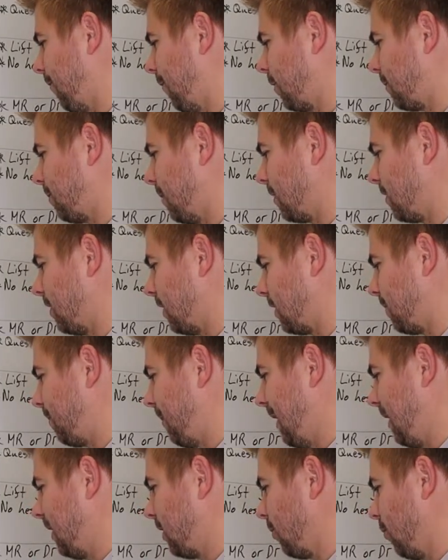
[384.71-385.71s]
first person that
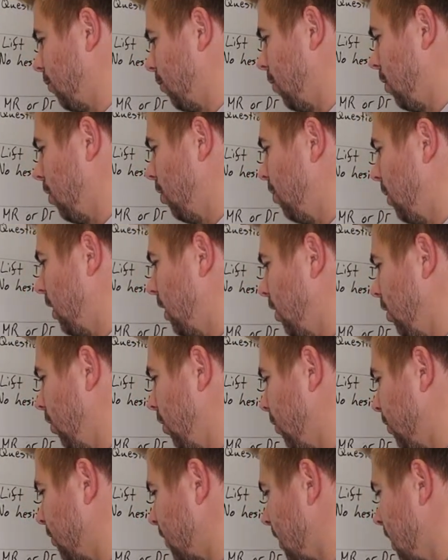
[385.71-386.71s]
speaks will
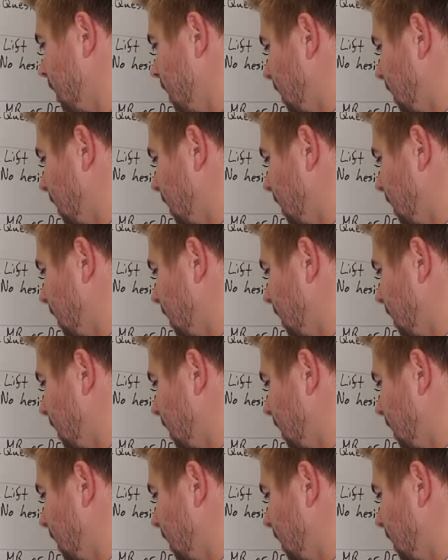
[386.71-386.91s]
lose